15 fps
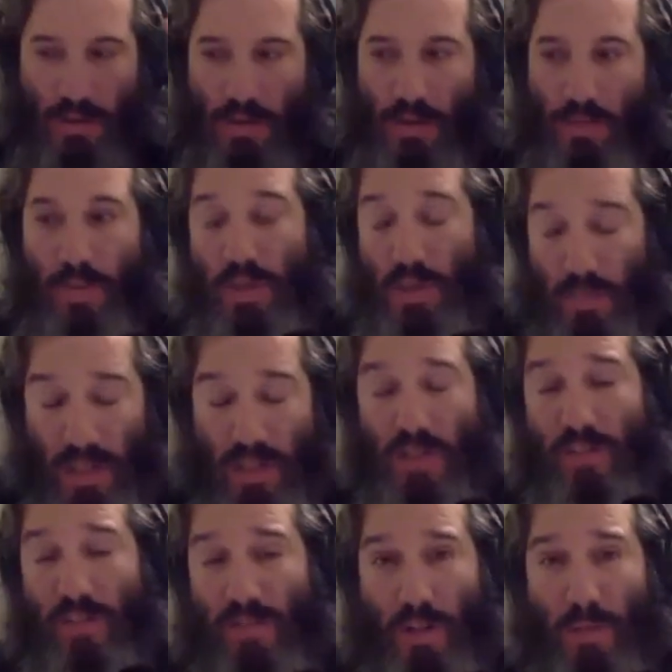especially
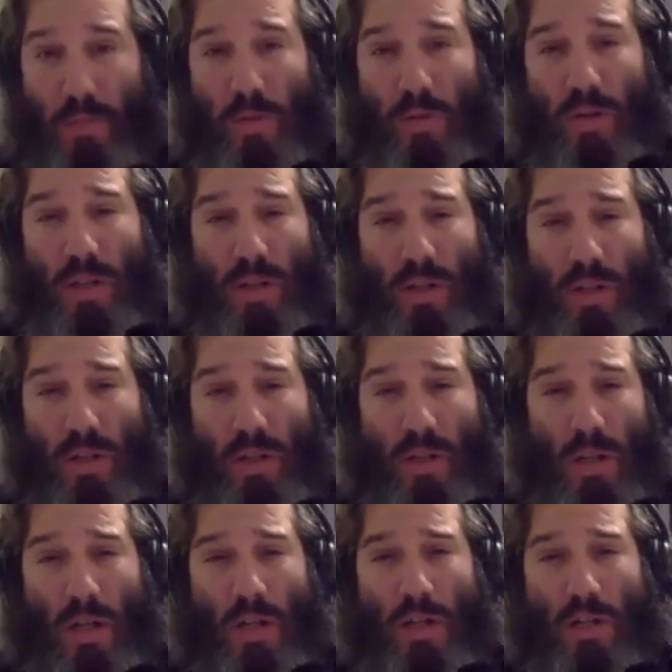if you're deployed,
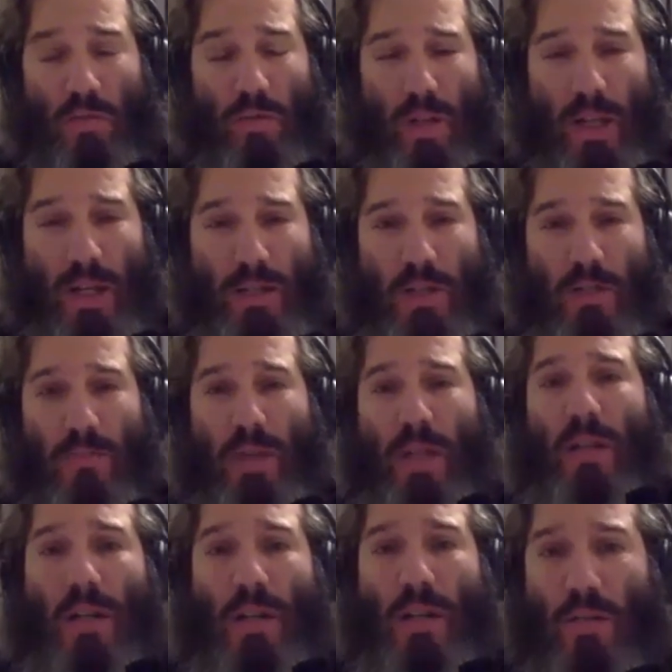you realize you're
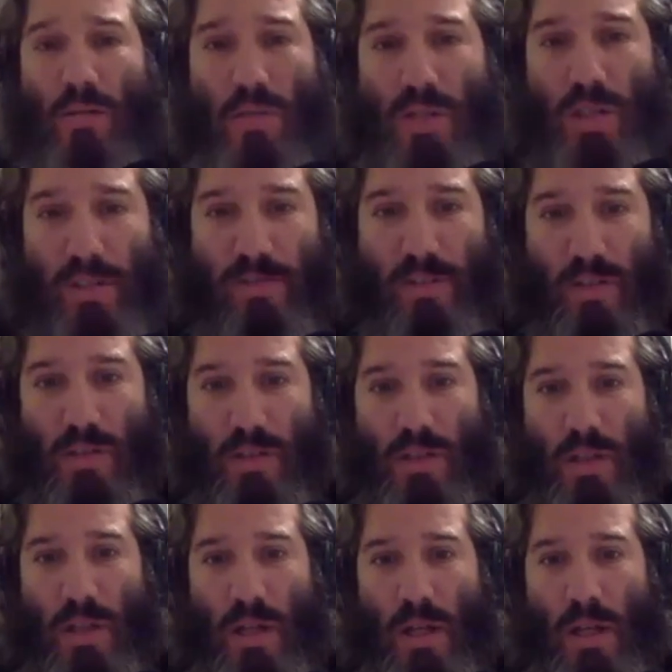making a huge difference
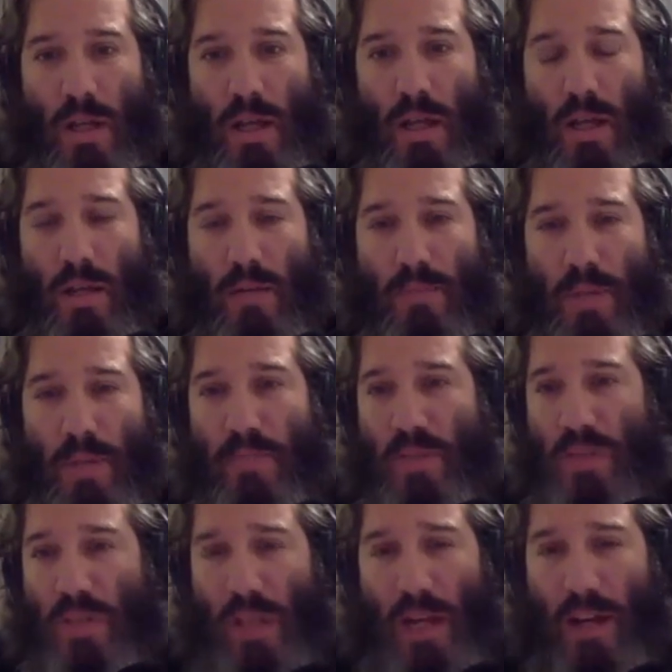in people's
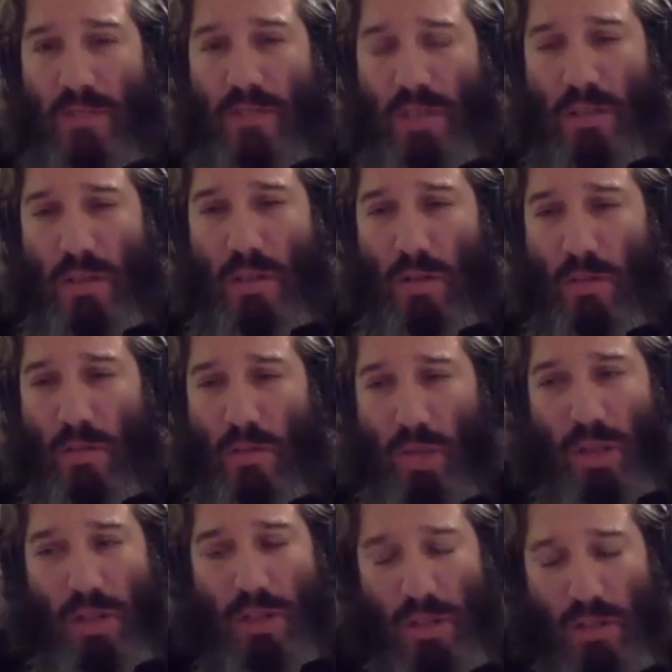lives,
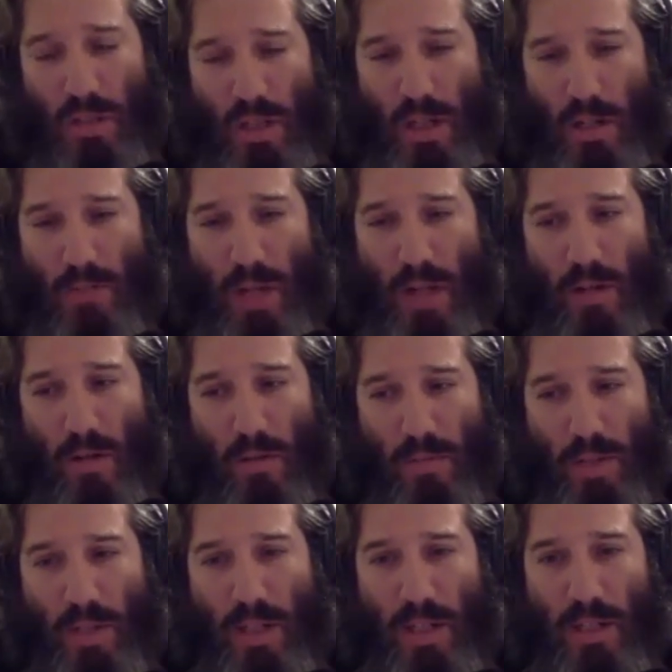whether it's here back home
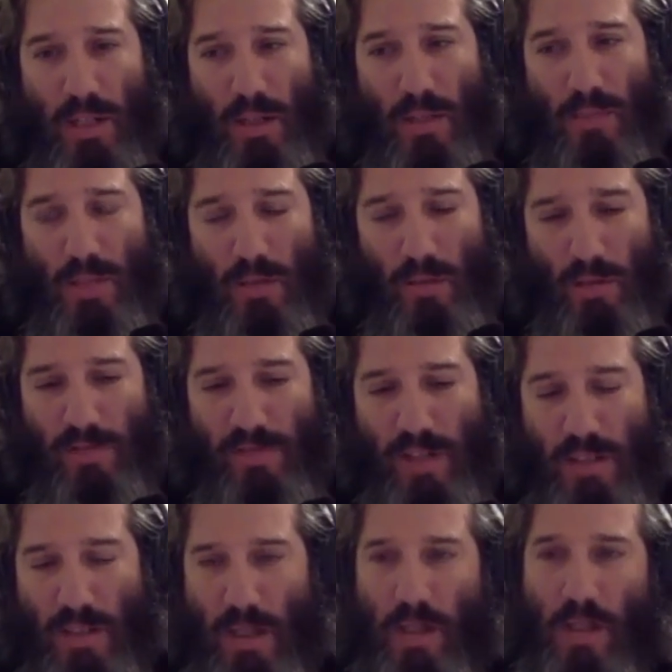protecting them so the
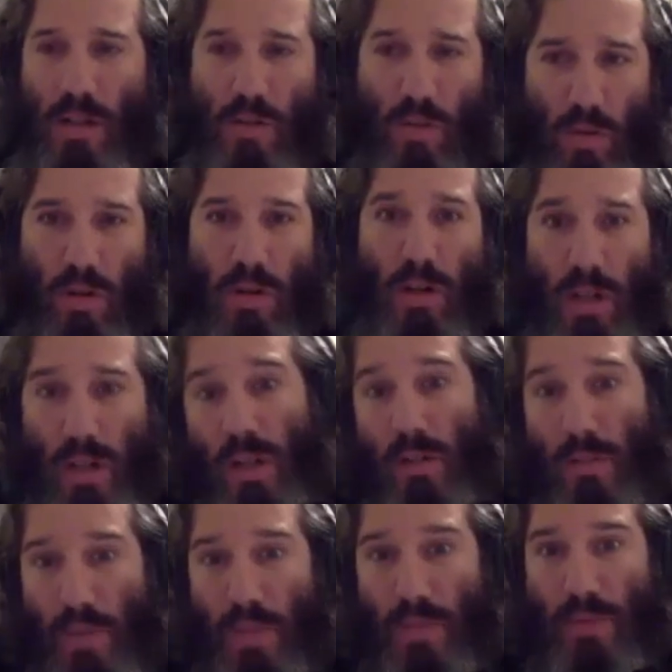fight's not here, or in other
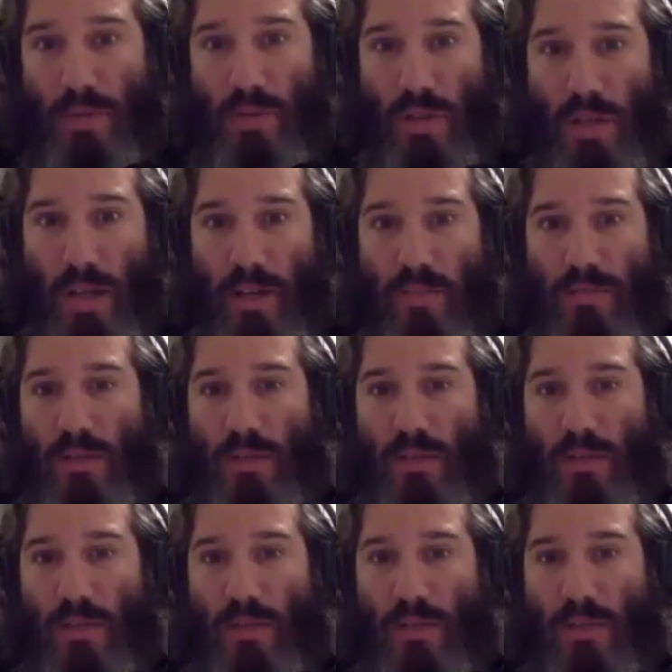people's lives.